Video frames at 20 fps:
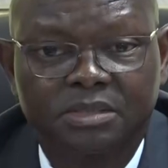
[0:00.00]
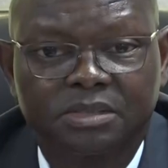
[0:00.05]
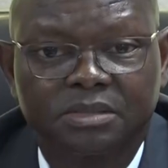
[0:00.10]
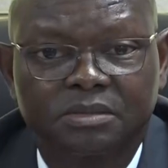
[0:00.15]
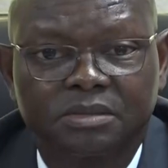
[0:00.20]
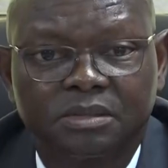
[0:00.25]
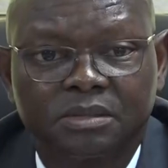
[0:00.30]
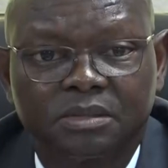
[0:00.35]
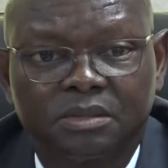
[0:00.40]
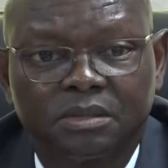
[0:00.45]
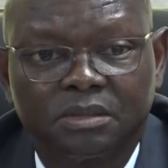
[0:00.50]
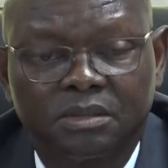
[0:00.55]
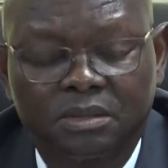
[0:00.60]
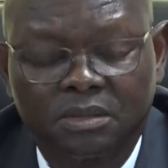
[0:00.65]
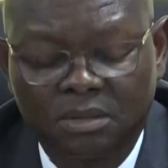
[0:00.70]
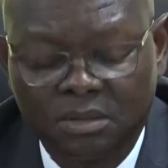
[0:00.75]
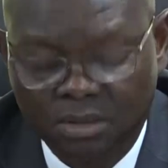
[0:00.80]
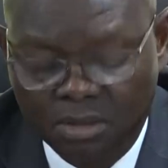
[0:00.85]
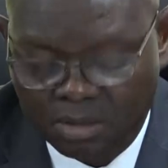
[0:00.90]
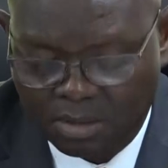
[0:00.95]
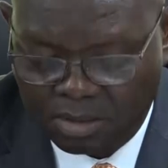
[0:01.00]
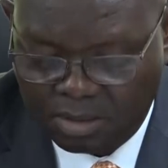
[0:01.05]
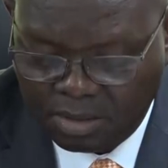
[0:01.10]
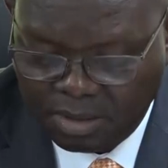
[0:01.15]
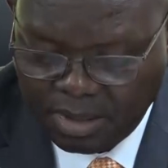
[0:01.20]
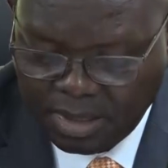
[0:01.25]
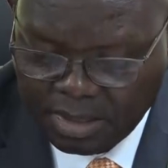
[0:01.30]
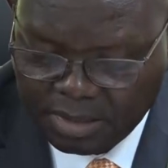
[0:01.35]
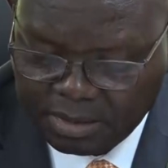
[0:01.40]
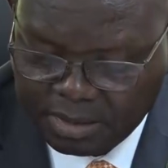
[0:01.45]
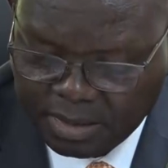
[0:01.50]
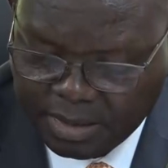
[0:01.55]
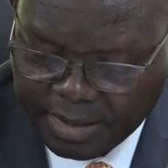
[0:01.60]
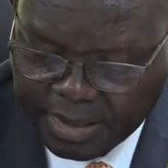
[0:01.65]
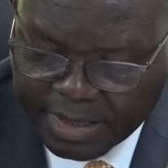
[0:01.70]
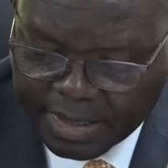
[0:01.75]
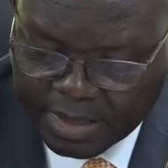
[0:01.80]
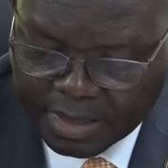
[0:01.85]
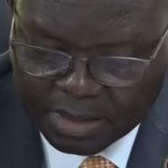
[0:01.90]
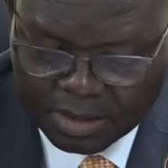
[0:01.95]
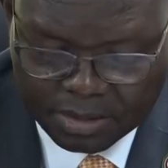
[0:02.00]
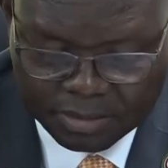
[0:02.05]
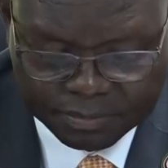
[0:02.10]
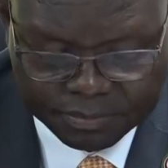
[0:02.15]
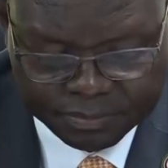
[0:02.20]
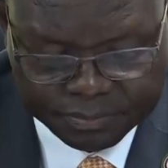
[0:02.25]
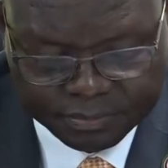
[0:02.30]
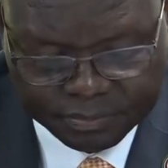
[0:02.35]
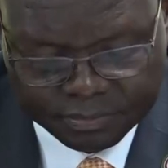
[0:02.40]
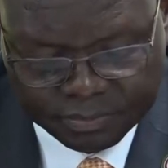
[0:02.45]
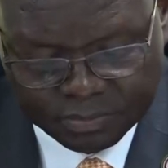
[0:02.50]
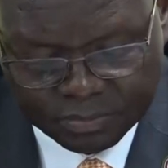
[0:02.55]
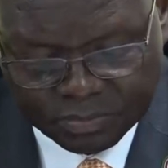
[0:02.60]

we renewed our MOU